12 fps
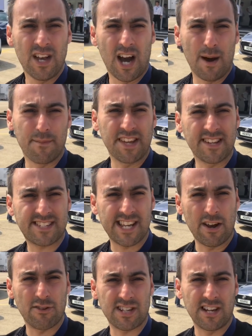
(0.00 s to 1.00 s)
The
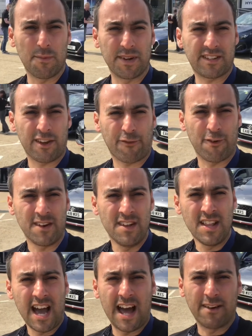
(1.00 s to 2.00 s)
interior is a little bit different,
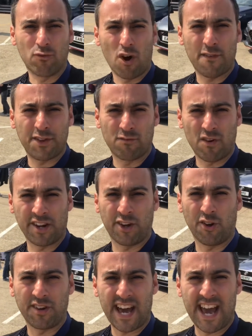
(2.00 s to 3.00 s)
and rather than
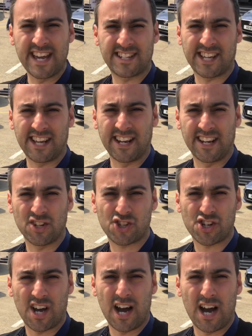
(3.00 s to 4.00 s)
running on
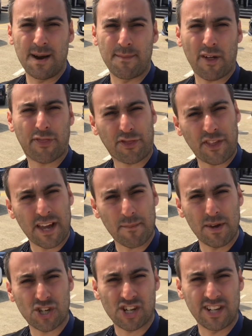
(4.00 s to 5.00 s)
18-inch, I
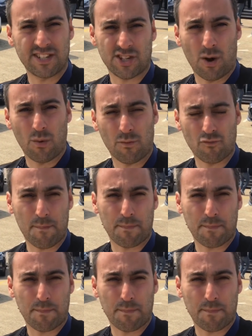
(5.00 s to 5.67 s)
think Michelin's, I'll